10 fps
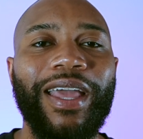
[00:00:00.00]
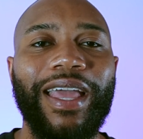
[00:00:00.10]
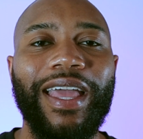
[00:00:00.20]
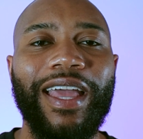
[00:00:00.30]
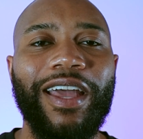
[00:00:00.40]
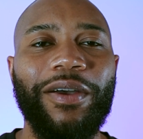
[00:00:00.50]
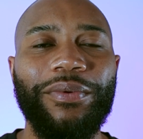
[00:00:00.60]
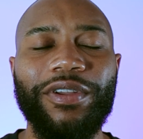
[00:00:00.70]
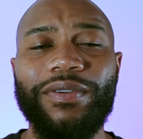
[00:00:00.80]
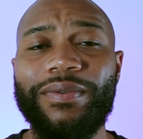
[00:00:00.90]
And
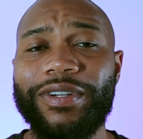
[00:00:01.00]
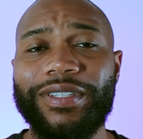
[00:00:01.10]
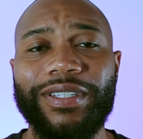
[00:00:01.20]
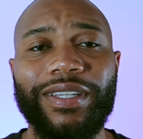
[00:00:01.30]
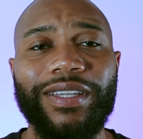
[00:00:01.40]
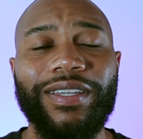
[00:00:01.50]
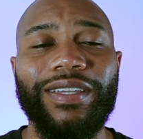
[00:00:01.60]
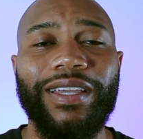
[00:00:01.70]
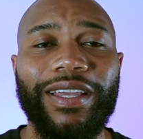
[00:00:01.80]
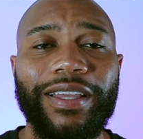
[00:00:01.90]
what do you want to
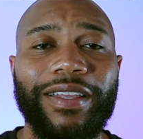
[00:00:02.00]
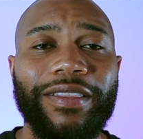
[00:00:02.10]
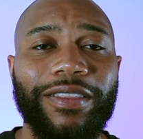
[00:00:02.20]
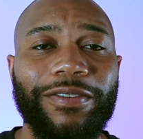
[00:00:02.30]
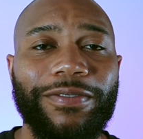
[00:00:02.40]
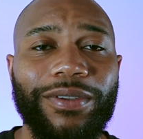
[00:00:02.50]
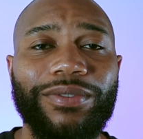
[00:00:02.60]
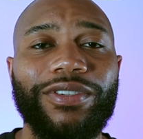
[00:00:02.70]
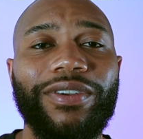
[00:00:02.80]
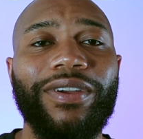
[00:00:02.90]
see in the
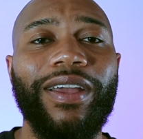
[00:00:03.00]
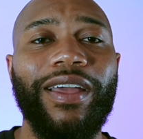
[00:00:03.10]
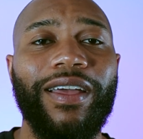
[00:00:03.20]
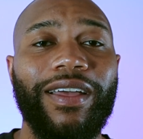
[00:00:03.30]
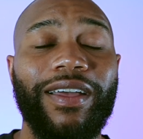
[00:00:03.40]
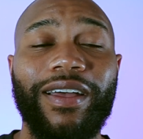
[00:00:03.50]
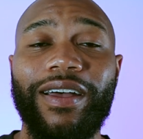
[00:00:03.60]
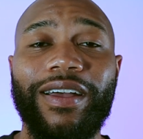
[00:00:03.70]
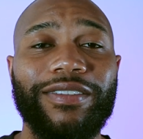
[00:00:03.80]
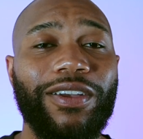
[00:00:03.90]
future?
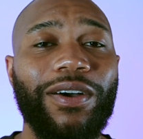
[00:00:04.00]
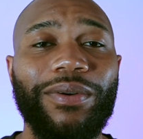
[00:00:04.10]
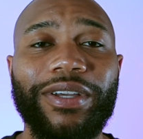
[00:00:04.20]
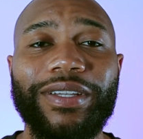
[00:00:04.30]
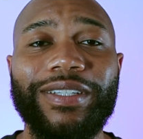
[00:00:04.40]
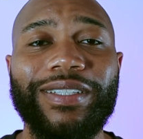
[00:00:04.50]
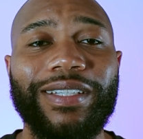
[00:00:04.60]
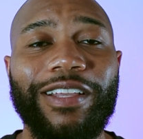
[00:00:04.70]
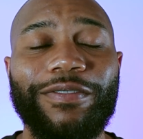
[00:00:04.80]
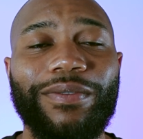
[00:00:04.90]
As always,
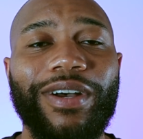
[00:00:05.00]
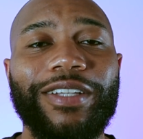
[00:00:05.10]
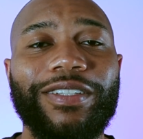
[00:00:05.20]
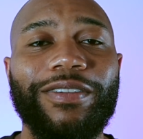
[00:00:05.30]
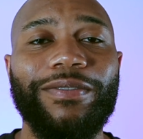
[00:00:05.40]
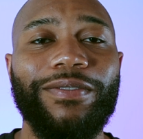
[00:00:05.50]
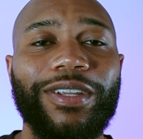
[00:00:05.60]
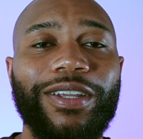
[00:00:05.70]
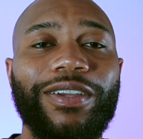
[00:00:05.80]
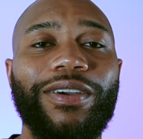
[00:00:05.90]
thanks for watching the
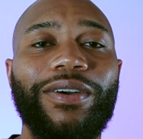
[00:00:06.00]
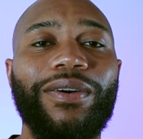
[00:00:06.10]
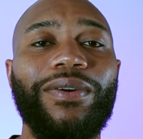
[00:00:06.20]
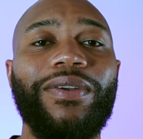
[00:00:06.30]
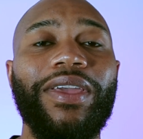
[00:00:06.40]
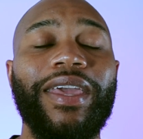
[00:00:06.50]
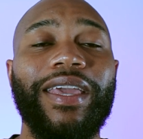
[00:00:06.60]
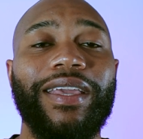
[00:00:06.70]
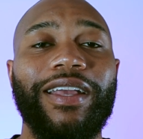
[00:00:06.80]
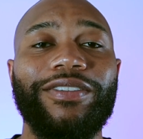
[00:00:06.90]
video.
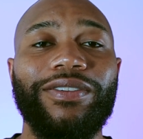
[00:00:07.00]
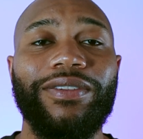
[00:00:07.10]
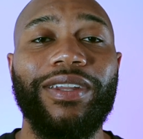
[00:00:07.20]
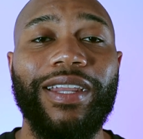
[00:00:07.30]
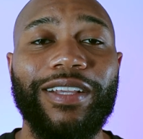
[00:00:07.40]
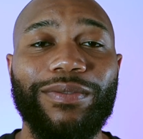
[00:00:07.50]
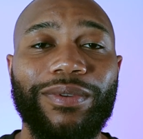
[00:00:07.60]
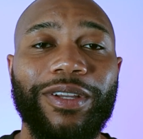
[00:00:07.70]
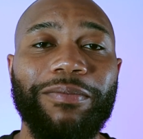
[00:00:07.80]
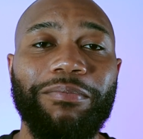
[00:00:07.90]
Catch you on the next
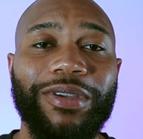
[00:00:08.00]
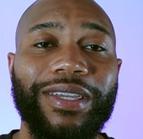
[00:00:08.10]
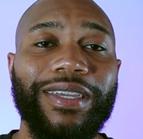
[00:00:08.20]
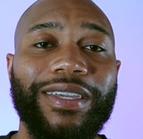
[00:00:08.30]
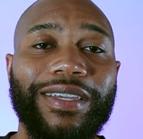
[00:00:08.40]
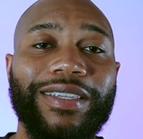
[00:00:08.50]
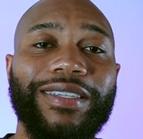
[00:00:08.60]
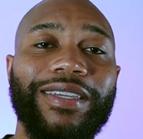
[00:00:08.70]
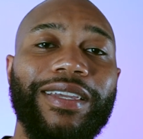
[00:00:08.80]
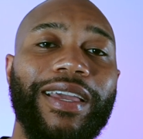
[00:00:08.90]
one. Be
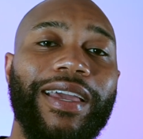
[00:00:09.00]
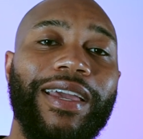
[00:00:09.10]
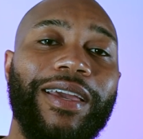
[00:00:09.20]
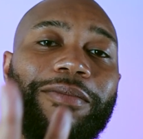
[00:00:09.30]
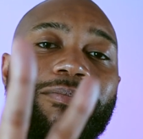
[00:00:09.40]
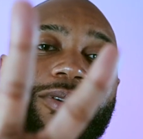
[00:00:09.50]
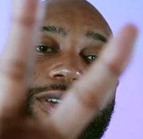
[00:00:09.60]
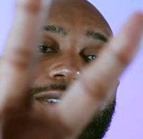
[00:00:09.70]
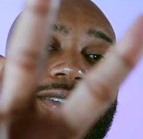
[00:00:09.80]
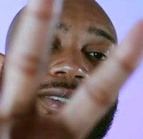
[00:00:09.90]
easy and
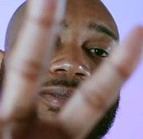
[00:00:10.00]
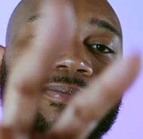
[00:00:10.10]
peace.